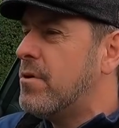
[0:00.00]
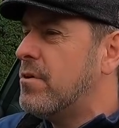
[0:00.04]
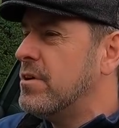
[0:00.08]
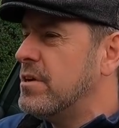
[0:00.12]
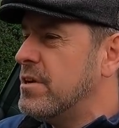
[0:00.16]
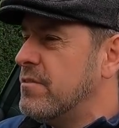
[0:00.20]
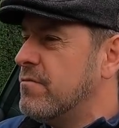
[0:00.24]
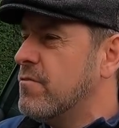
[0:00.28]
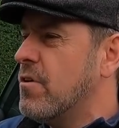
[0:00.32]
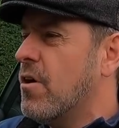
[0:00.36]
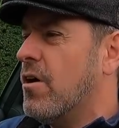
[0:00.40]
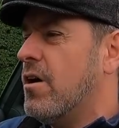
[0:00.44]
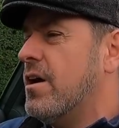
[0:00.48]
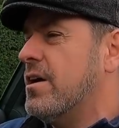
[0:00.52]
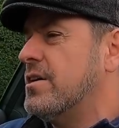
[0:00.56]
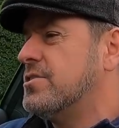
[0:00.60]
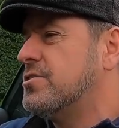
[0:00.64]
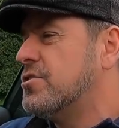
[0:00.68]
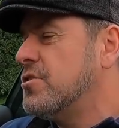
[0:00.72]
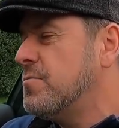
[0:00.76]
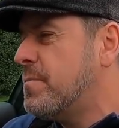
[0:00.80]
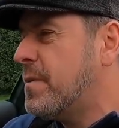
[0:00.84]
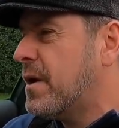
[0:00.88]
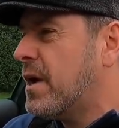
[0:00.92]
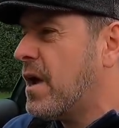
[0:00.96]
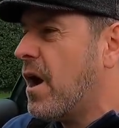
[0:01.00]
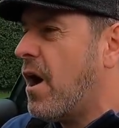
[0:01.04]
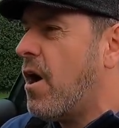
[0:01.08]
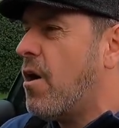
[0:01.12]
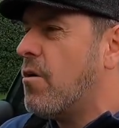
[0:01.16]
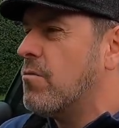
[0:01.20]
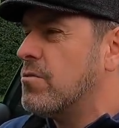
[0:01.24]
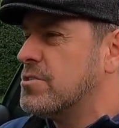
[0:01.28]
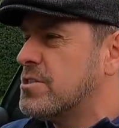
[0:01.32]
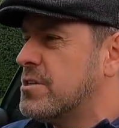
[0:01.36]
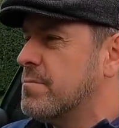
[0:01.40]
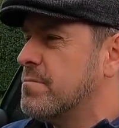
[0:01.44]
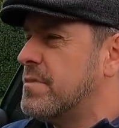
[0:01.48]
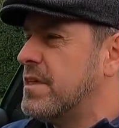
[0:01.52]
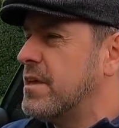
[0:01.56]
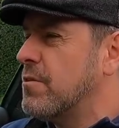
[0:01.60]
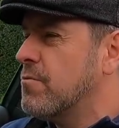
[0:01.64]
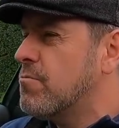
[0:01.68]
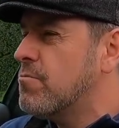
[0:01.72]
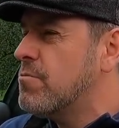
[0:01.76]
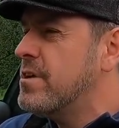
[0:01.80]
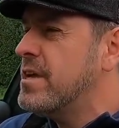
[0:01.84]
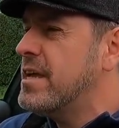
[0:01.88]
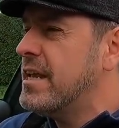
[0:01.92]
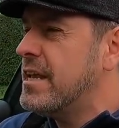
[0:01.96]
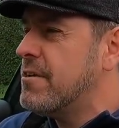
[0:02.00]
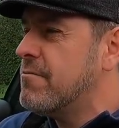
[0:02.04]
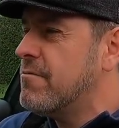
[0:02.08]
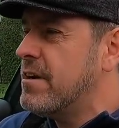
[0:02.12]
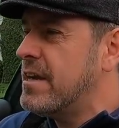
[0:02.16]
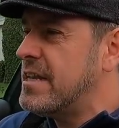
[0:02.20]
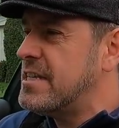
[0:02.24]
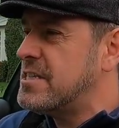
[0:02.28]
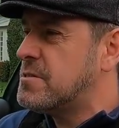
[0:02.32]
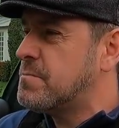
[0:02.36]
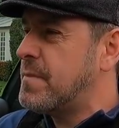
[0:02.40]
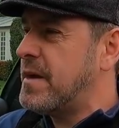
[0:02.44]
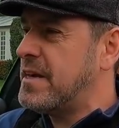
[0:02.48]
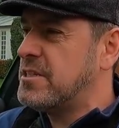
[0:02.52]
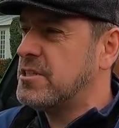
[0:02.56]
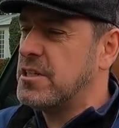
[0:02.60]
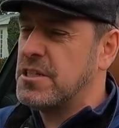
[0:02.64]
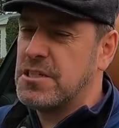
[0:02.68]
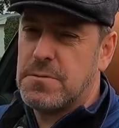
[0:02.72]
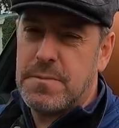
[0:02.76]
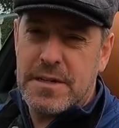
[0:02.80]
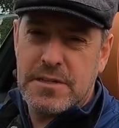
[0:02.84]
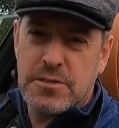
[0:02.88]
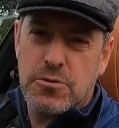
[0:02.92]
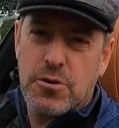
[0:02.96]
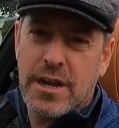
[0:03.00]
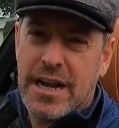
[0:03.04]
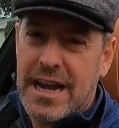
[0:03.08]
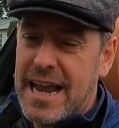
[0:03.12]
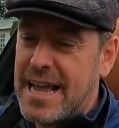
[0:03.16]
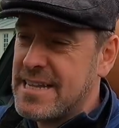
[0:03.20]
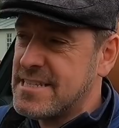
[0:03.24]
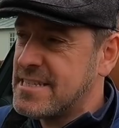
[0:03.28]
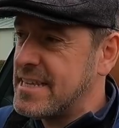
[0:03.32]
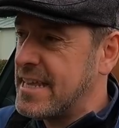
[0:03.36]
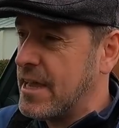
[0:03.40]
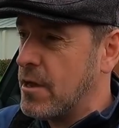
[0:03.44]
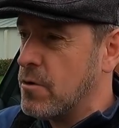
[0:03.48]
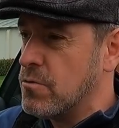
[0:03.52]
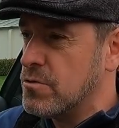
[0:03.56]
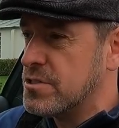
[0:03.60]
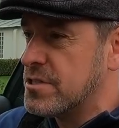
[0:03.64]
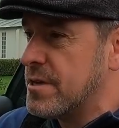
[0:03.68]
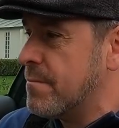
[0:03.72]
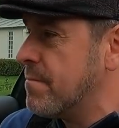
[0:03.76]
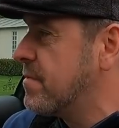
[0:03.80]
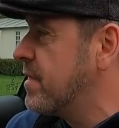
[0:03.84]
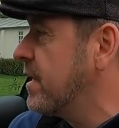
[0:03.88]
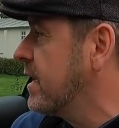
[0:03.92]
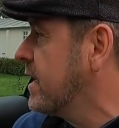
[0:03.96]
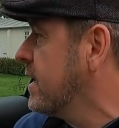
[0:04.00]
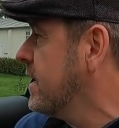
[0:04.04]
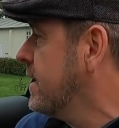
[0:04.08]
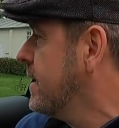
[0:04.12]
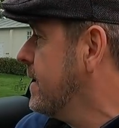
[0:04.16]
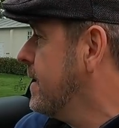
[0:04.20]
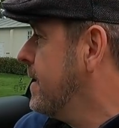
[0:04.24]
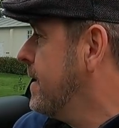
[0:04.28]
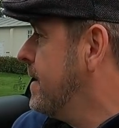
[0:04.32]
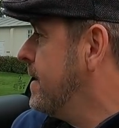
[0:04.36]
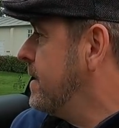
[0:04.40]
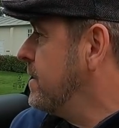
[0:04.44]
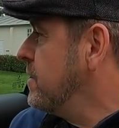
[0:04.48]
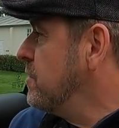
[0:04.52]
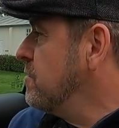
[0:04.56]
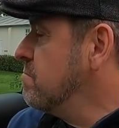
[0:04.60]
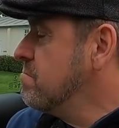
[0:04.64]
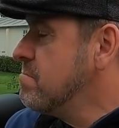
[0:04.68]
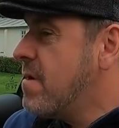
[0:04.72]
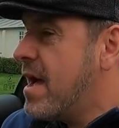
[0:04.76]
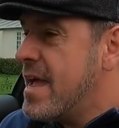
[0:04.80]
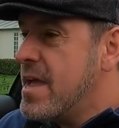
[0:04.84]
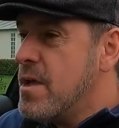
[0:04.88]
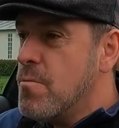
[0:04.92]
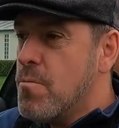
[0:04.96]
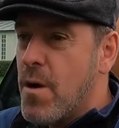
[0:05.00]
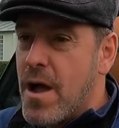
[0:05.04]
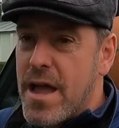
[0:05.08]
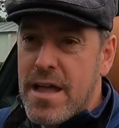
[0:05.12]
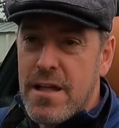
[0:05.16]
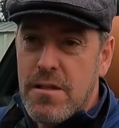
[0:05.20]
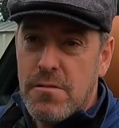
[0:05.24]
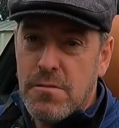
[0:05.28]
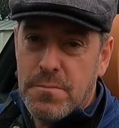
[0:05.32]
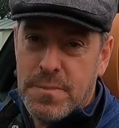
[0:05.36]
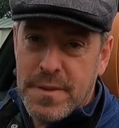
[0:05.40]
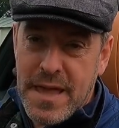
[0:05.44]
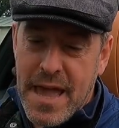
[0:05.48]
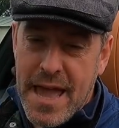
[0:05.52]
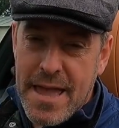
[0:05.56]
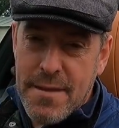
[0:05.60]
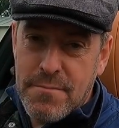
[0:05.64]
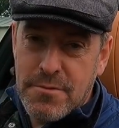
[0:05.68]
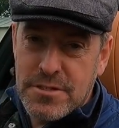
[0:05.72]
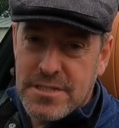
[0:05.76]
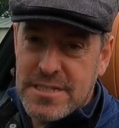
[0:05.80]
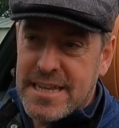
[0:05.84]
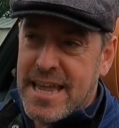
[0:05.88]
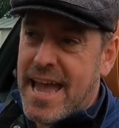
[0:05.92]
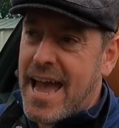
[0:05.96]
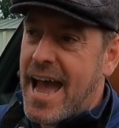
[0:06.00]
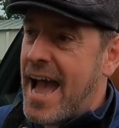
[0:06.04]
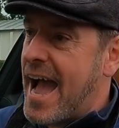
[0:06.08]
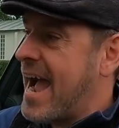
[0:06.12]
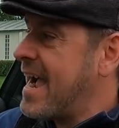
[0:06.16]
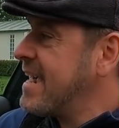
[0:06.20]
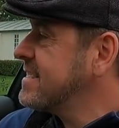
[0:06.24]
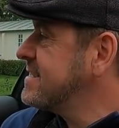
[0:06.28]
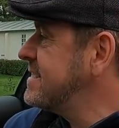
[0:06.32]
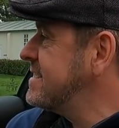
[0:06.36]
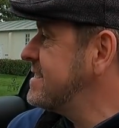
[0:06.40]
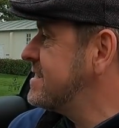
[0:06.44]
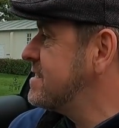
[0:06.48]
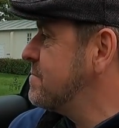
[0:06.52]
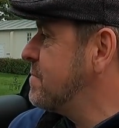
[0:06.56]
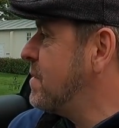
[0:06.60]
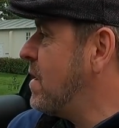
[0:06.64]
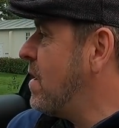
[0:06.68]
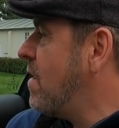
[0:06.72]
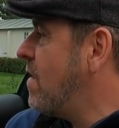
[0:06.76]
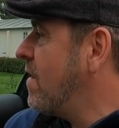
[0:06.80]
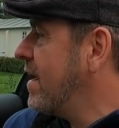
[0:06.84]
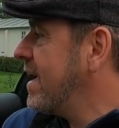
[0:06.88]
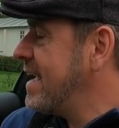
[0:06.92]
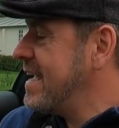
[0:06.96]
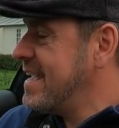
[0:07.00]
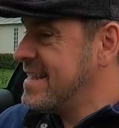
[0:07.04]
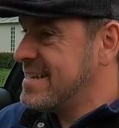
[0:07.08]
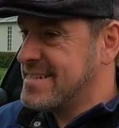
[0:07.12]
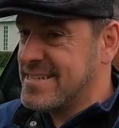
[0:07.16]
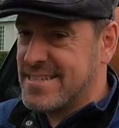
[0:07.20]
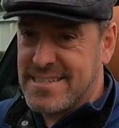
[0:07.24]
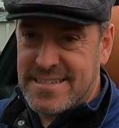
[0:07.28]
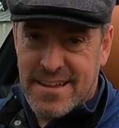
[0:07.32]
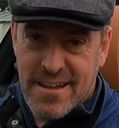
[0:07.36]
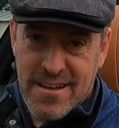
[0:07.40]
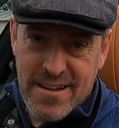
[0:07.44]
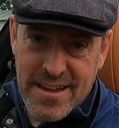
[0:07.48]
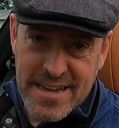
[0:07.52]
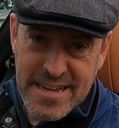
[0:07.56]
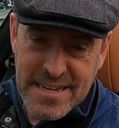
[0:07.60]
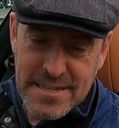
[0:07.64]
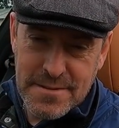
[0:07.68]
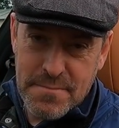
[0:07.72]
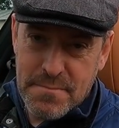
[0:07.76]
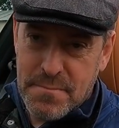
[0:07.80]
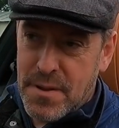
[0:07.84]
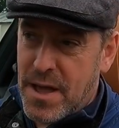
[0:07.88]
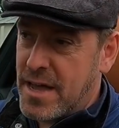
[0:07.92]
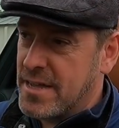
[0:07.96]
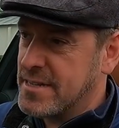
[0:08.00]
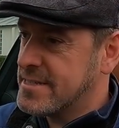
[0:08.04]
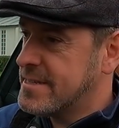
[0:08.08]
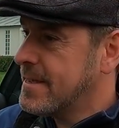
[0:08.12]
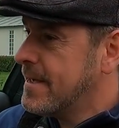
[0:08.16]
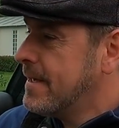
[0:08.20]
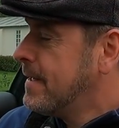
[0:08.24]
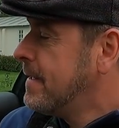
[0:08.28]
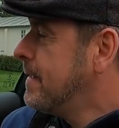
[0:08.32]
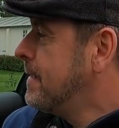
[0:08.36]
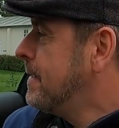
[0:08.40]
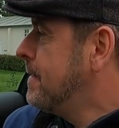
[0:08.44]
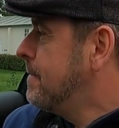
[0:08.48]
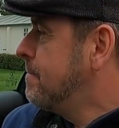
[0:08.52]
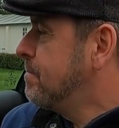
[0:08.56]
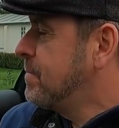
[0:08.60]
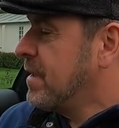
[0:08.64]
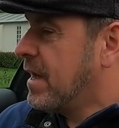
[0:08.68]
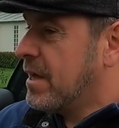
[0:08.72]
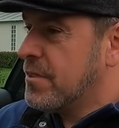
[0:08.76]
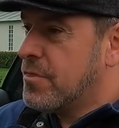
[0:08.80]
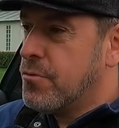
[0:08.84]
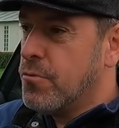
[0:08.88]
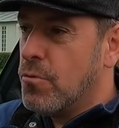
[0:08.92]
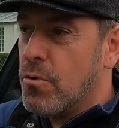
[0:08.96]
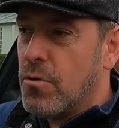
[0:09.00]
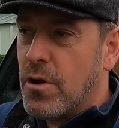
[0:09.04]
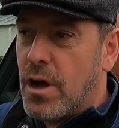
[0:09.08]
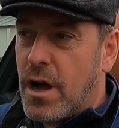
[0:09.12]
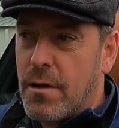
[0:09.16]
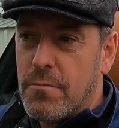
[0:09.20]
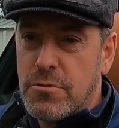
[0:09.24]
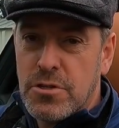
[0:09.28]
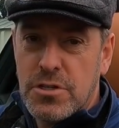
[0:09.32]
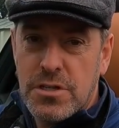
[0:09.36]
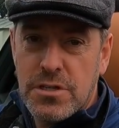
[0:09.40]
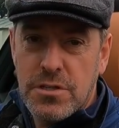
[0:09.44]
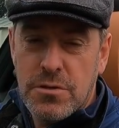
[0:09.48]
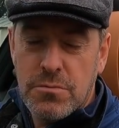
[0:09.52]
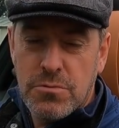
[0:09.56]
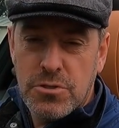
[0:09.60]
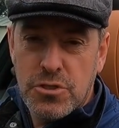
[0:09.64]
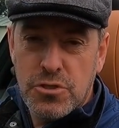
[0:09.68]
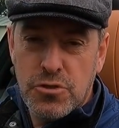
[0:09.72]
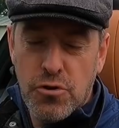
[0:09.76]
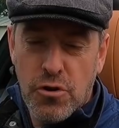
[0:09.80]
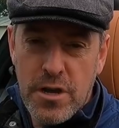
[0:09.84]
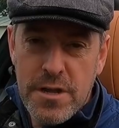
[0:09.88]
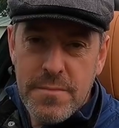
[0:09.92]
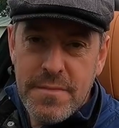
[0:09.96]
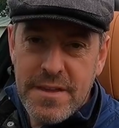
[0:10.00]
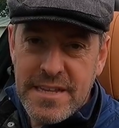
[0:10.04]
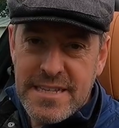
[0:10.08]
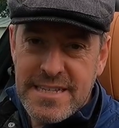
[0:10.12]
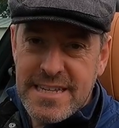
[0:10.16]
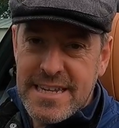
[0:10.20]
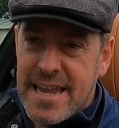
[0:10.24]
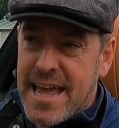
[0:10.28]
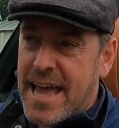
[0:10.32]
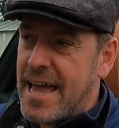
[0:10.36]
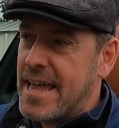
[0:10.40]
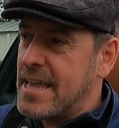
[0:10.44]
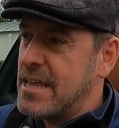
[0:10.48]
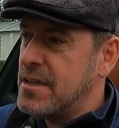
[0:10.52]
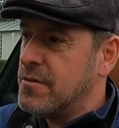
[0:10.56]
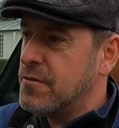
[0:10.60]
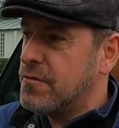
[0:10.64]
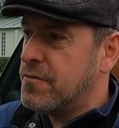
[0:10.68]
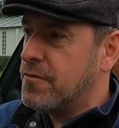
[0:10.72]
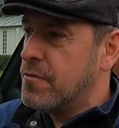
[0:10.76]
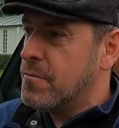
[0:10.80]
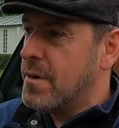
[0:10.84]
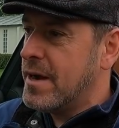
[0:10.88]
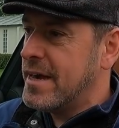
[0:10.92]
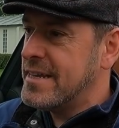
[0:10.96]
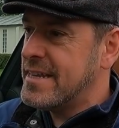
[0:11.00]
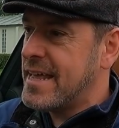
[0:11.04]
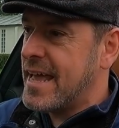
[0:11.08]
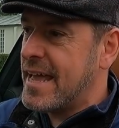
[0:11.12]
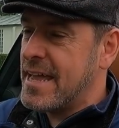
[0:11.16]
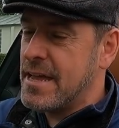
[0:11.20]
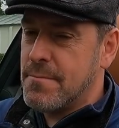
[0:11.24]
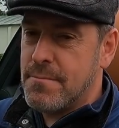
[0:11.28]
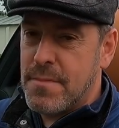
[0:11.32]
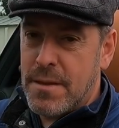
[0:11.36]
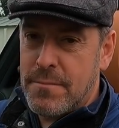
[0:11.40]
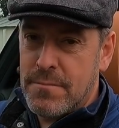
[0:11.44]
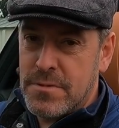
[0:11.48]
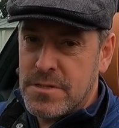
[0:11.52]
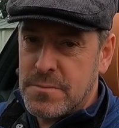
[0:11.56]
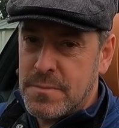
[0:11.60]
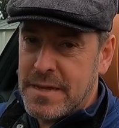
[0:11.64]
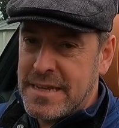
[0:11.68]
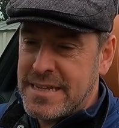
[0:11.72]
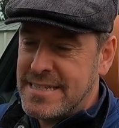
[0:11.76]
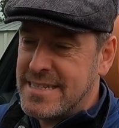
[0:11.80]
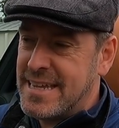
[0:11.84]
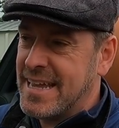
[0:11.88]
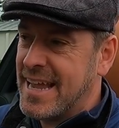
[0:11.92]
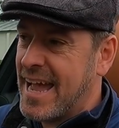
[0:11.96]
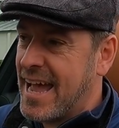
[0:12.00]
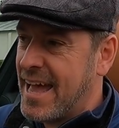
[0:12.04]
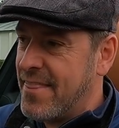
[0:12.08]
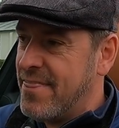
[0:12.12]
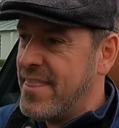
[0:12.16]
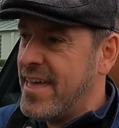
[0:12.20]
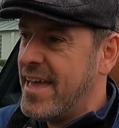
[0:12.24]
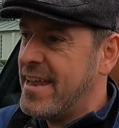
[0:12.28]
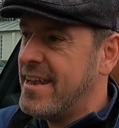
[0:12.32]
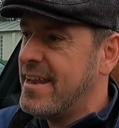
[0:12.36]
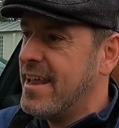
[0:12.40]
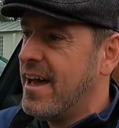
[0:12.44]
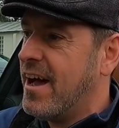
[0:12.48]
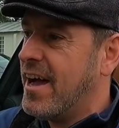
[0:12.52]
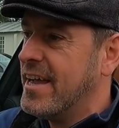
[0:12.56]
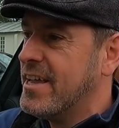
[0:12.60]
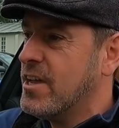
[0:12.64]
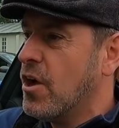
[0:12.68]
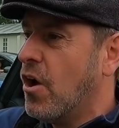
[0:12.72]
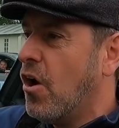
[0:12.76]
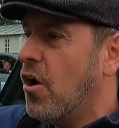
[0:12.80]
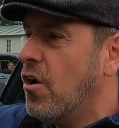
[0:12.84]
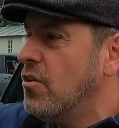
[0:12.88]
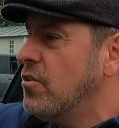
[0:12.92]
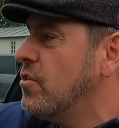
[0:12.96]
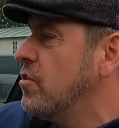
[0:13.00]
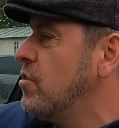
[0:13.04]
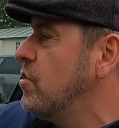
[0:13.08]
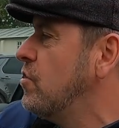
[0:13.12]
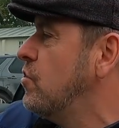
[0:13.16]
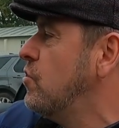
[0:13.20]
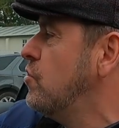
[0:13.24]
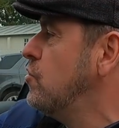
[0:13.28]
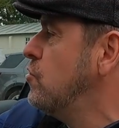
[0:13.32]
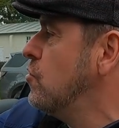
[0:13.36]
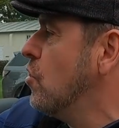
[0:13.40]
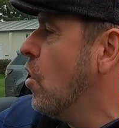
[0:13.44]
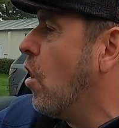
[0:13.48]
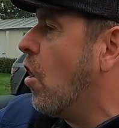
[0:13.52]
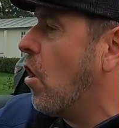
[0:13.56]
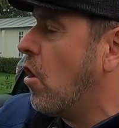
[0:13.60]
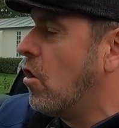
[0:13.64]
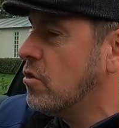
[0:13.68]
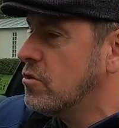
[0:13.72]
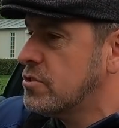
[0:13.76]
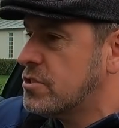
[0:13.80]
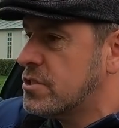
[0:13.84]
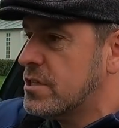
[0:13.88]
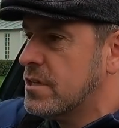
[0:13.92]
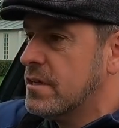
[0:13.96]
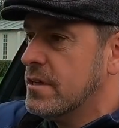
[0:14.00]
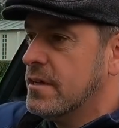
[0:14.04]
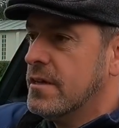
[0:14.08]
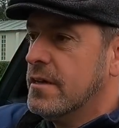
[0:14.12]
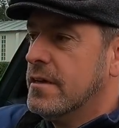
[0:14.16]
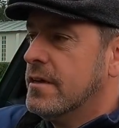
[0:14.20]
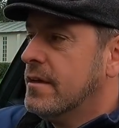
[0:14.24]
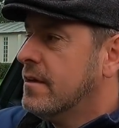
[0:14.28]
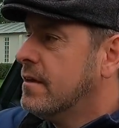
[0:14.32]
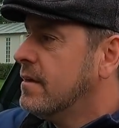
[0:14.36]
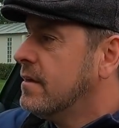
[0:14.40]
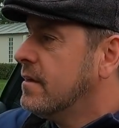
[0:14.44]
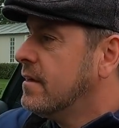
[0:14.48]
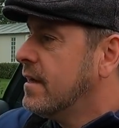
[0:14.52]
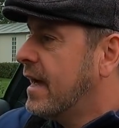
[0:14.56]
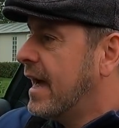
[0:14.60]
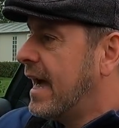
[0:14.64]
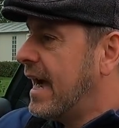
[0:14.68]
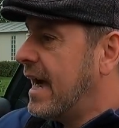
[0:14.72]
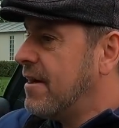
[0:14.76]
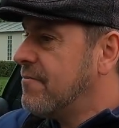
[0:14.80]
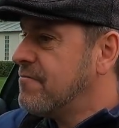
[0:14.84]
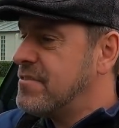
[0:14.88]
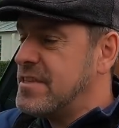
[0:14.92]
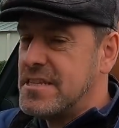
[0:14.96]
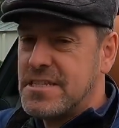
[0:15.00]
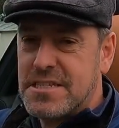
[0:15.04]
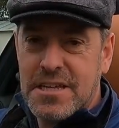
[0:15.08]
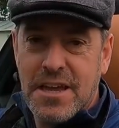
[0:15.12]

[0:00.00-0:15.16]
and you've got a supercar or something really, really special, a special classic or something, you may well be able to get access to park inside. But I thought you would join me today for my day at members meeting, and then I can't not have this